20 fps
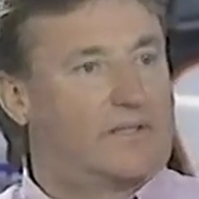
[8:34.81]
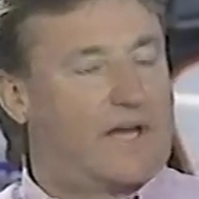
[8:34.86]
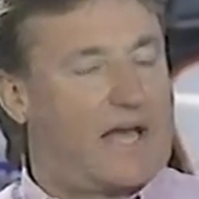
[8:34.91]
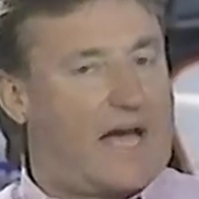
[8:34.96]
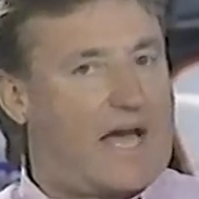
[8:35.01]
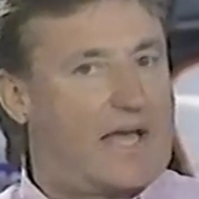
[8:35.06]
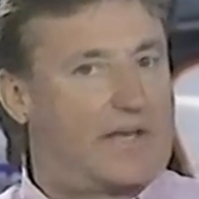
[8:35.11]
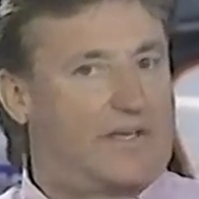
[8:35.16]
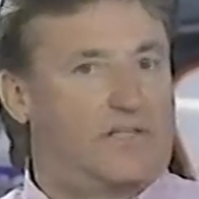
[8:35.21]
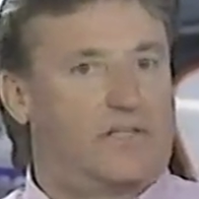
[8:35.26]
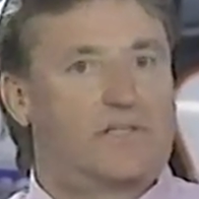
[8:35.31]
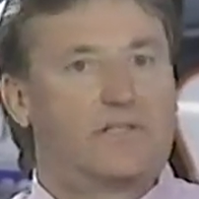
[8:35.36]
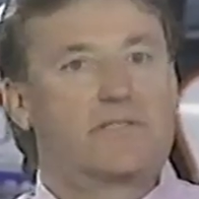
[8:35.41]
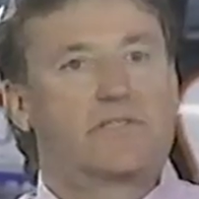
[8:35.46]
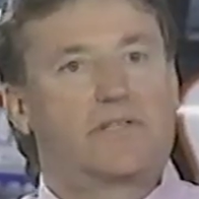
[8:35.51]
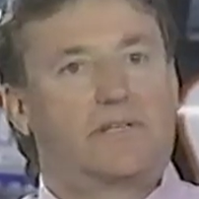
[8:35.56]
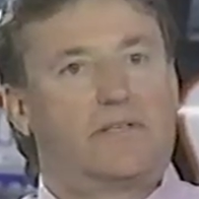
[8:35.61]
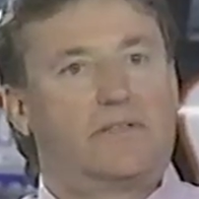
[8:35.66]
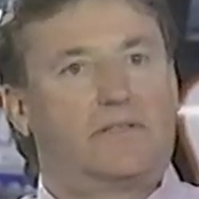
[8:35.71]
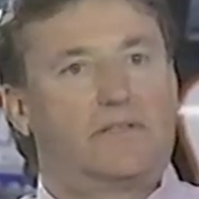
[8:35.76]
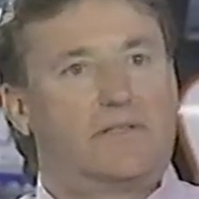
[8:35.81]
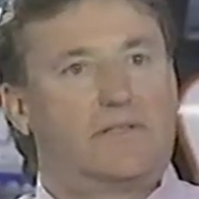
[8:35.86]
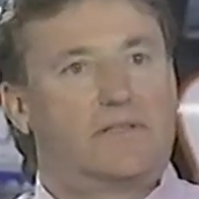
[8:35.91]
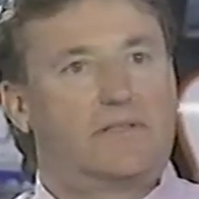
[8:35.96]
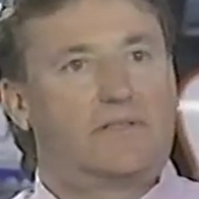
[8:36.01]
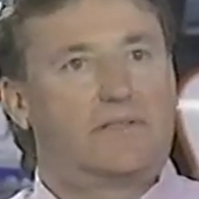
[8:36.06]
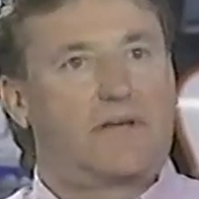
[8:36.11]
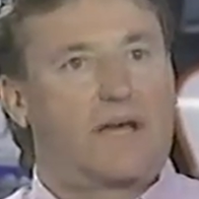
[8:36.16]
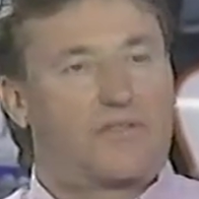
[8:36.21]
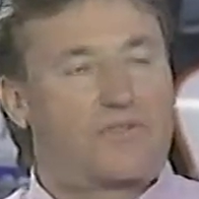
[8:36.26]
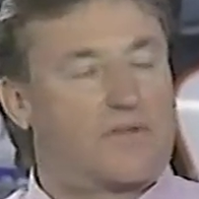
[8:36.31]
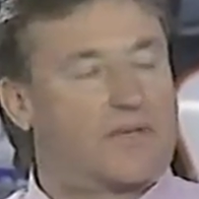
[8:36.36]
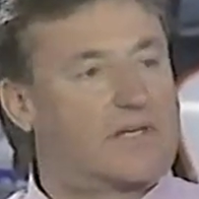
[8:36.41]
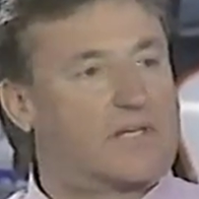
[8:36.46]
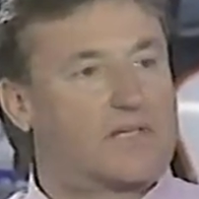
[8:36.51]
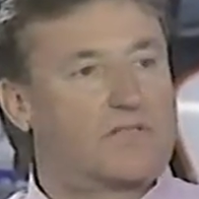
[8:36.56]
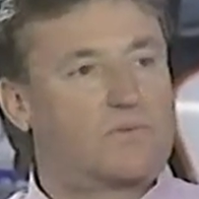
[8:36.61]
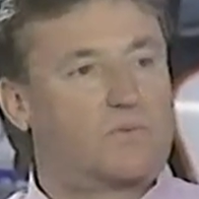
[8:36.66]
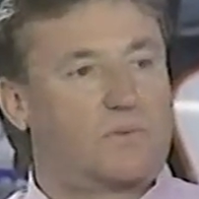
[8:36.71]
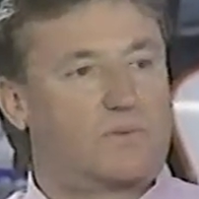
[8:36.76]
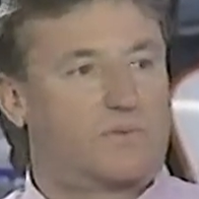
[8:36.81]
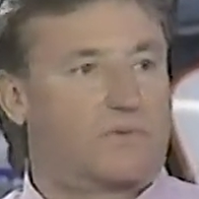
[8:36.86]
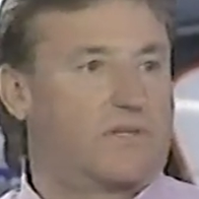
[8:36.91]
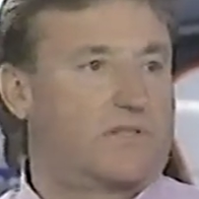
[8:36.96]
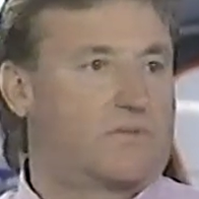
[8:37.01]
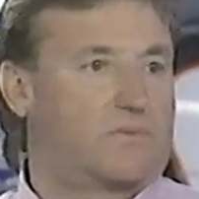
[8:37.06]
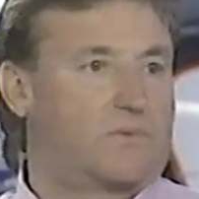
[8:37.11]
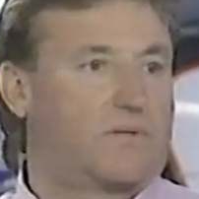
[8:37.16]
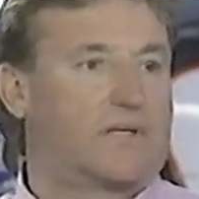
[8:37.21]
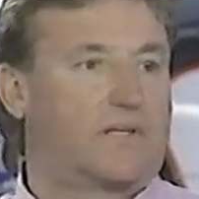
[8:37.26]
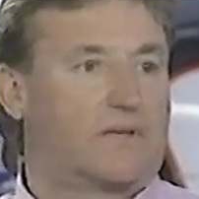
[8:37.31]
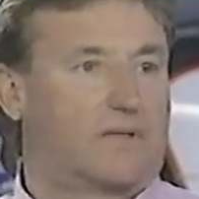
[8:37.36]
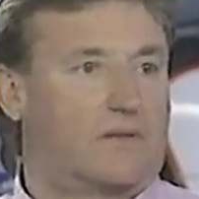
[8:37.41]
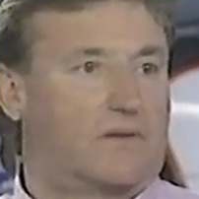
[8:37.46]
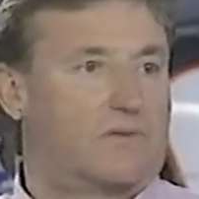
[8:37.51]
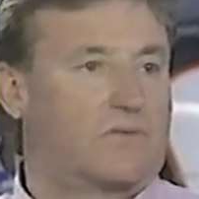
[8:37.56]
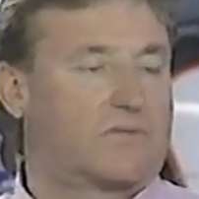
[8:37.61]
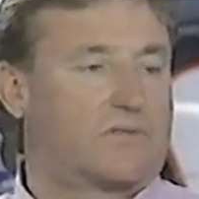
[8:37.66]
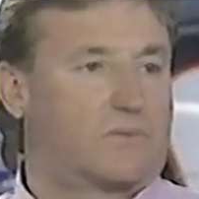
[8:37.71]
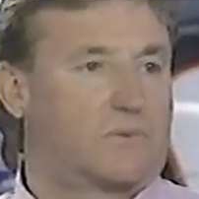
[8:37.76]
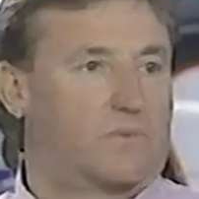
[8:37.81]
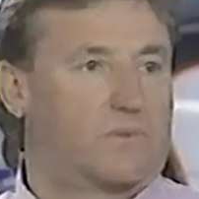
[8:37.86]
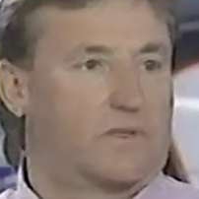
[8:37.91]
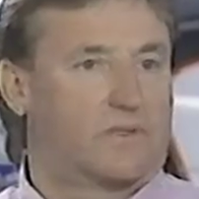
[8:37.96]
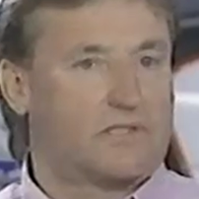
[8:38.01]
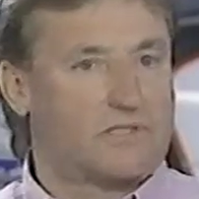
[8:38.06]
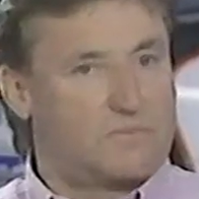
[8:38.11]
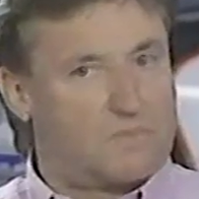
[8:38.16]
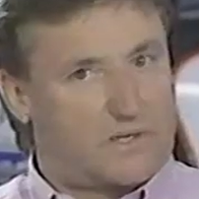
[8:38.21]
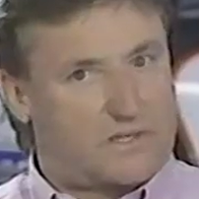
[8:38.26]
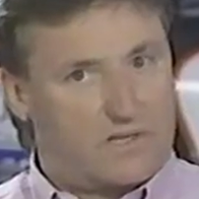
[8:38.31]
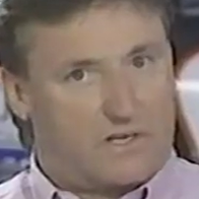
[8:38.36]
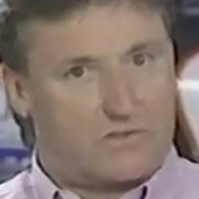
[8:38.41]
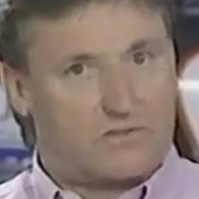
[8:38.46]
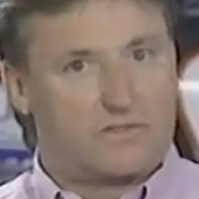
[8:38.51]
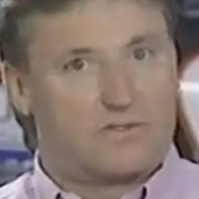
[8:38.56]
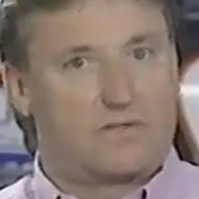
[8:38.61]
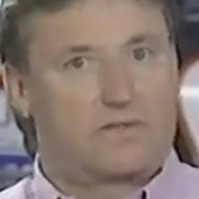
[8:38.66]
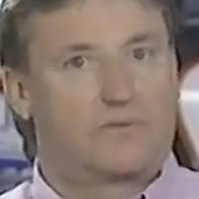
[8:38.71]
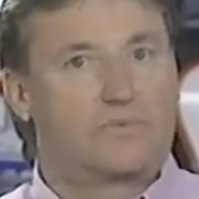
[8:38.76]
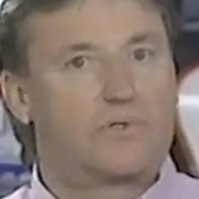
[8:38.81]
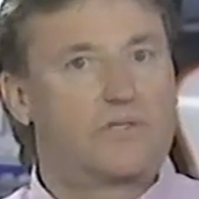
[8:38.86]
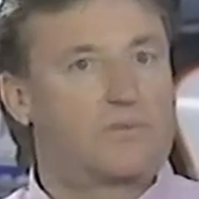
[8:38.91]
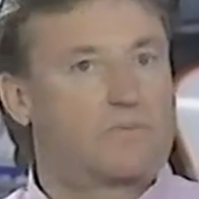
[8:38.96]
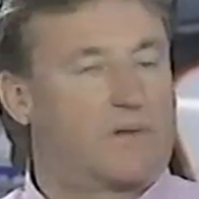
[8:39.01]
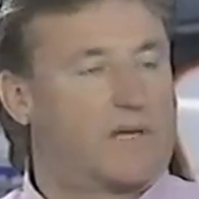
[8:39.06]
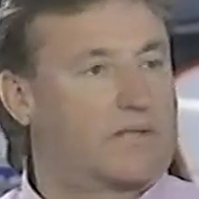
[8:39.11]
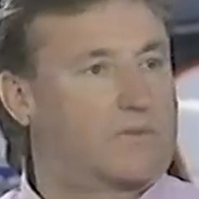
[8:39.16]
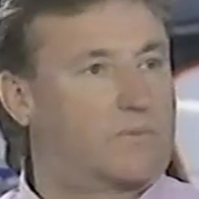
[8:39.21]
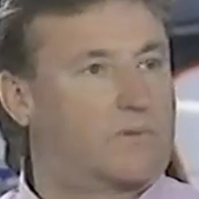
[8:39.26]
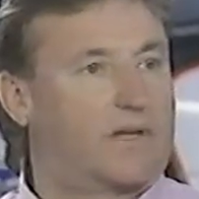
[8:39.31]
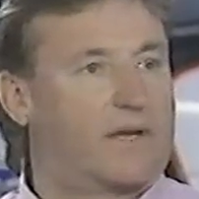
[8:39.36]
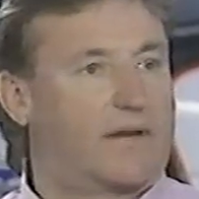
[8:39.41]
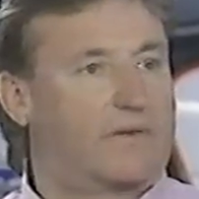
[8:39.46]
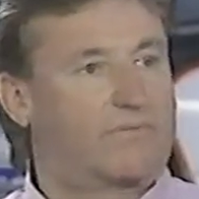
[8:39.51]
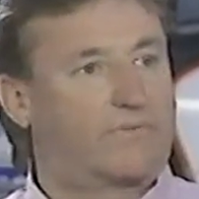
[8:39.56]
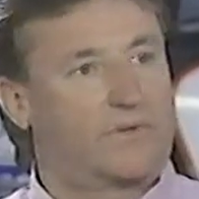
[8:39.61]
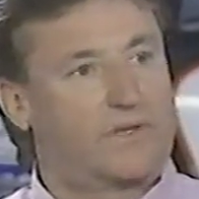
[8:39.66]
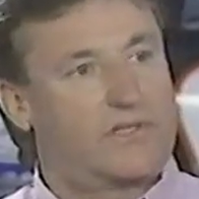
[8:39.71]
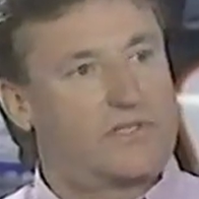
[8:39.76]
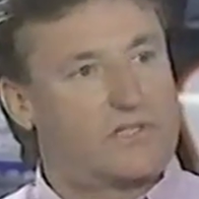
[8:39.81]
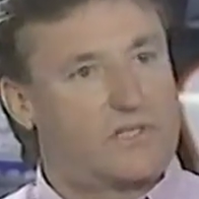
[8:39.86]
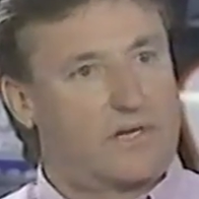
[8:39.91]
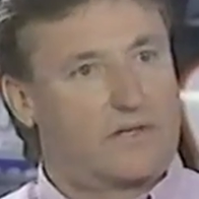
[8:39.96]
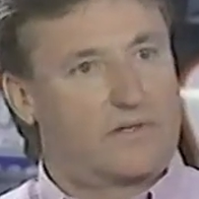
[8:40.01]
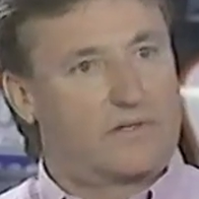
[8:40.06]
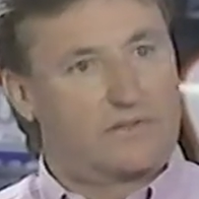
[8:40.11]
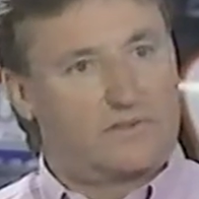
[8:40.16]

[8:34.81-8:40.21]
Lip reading: ideas, and I think that's one reason we get along so well is because of the respect we have for each other.